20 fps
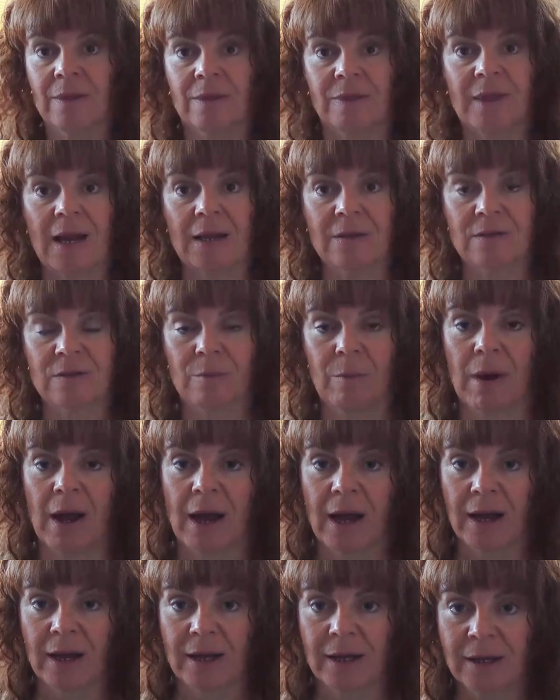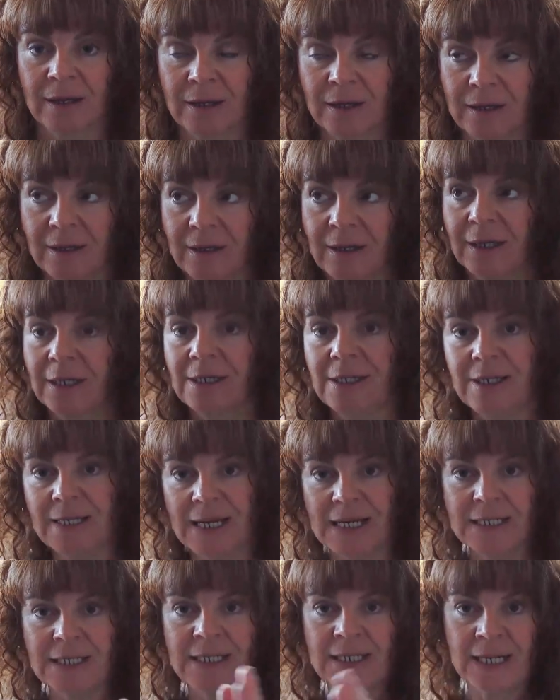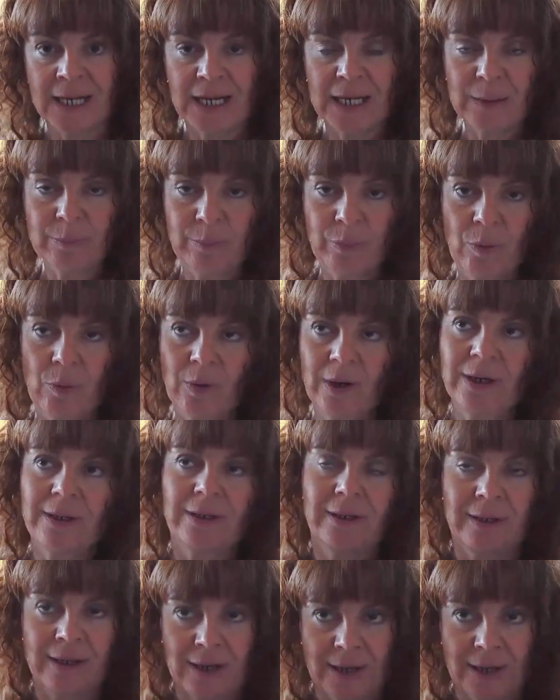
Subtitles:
That's my 99.9%